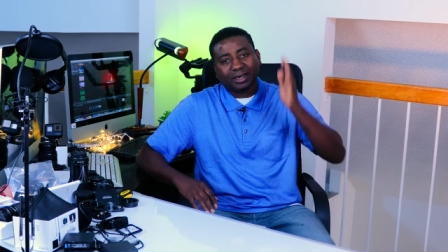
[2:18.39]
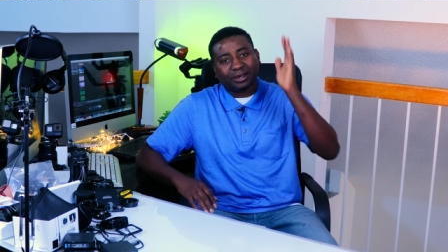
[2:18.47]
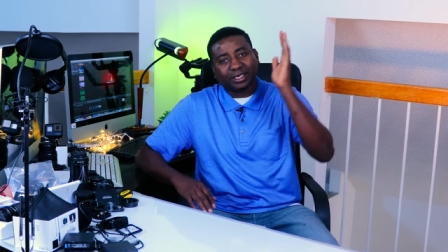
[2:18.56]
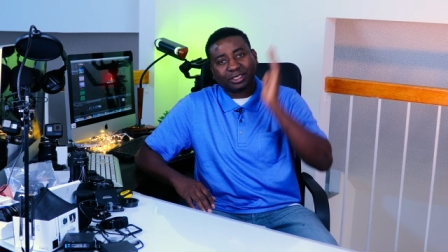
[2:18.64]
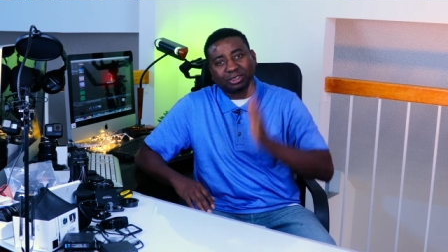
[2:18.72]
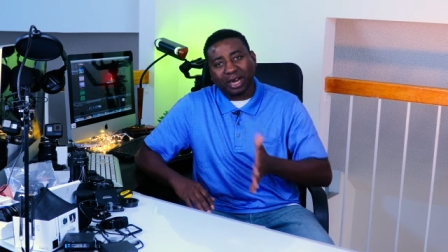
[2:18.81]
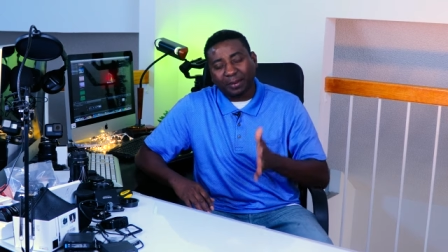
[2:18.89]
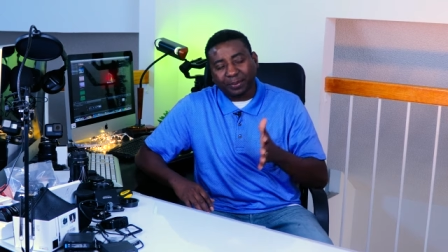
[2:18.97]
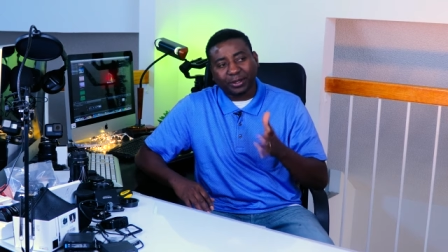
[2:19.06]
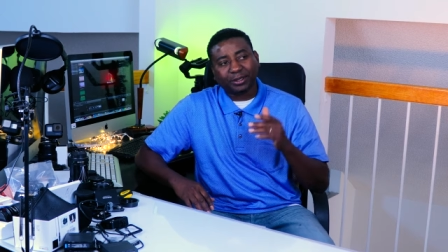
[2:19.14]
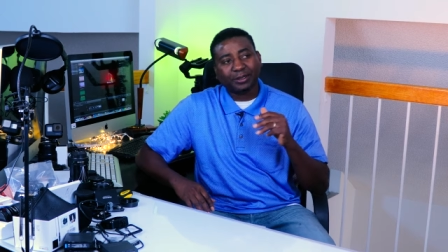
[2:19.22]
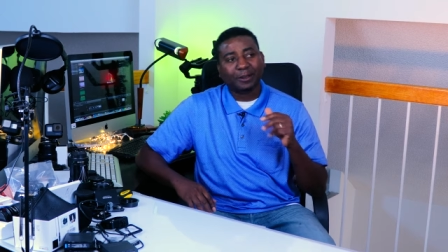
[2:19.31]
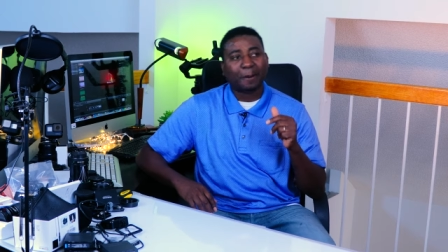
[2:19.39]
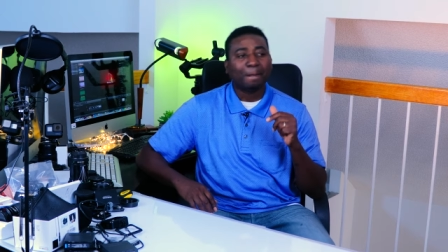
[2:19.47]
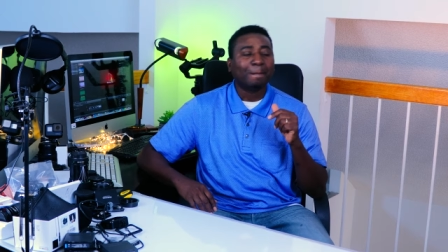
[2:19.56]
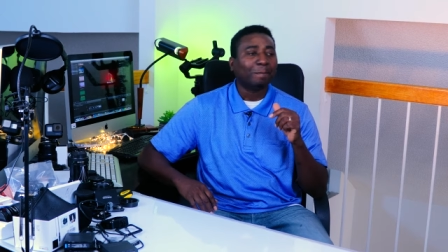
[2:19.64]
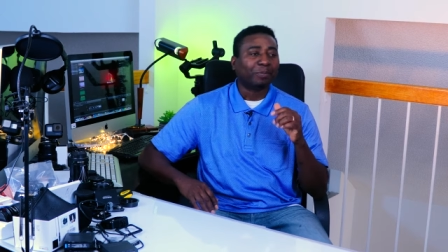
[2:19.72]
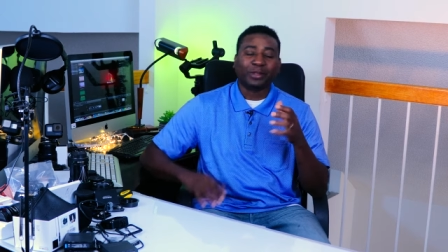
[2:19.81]
on the tripod,
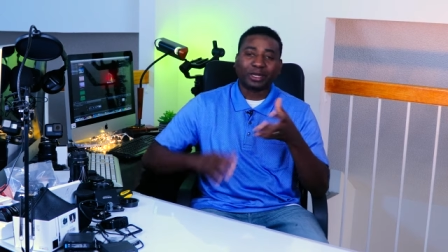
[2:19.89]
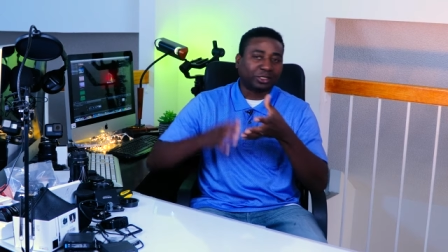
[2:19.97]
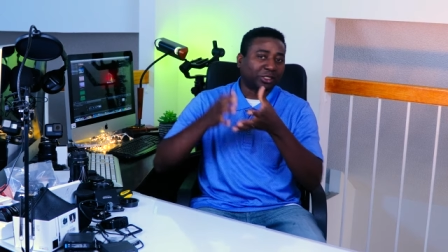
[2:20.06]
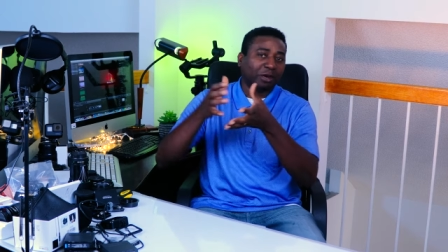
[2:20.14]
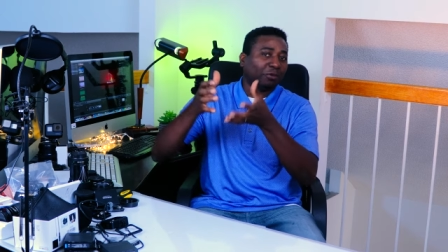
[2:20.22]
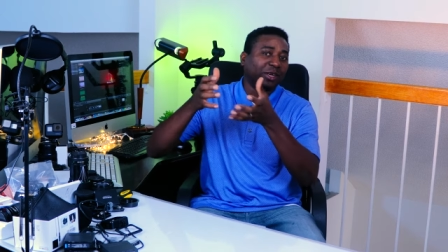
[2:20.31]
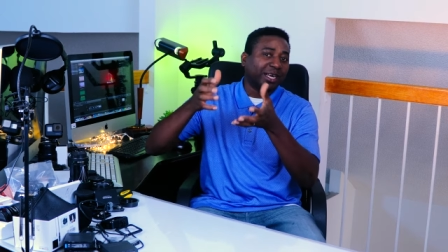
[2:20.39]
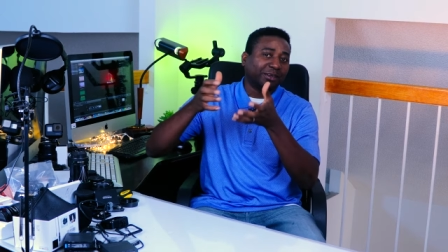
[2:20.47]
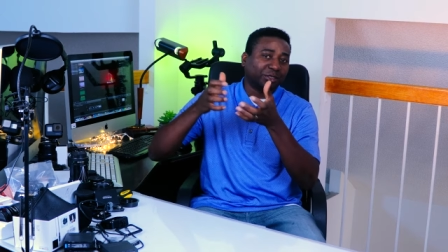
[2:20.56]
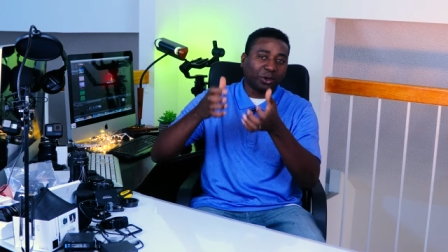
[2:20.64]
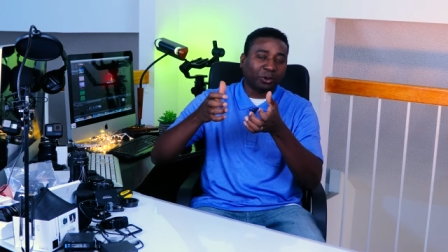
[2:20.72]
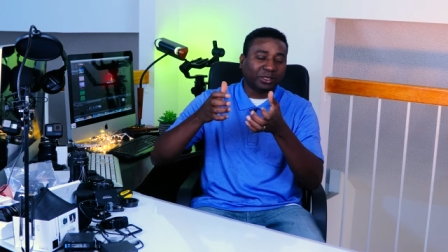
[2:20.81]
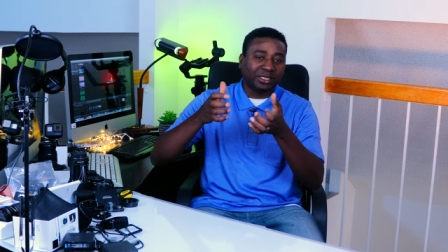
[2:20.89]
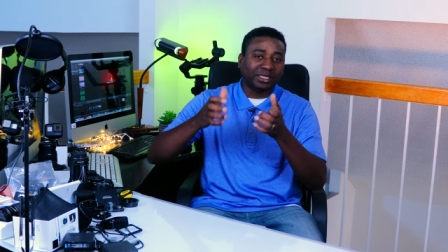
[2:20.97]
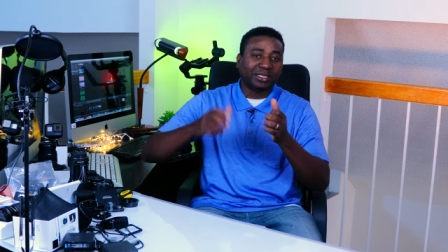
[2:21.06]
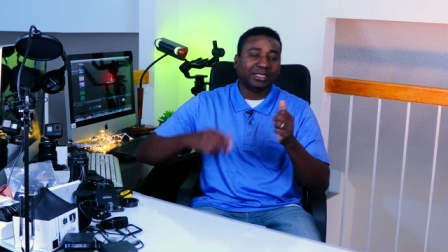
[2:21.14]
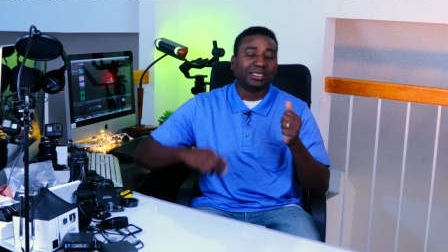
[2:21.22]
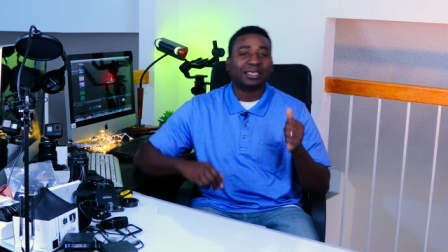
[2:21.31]
not someone else holding
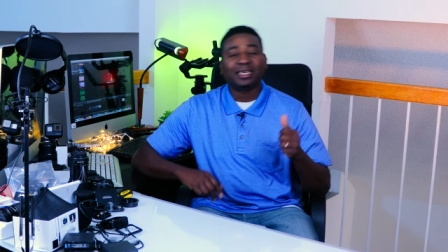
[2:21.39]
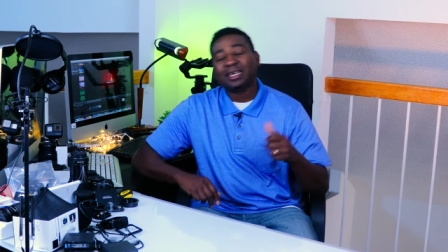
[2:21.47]
it.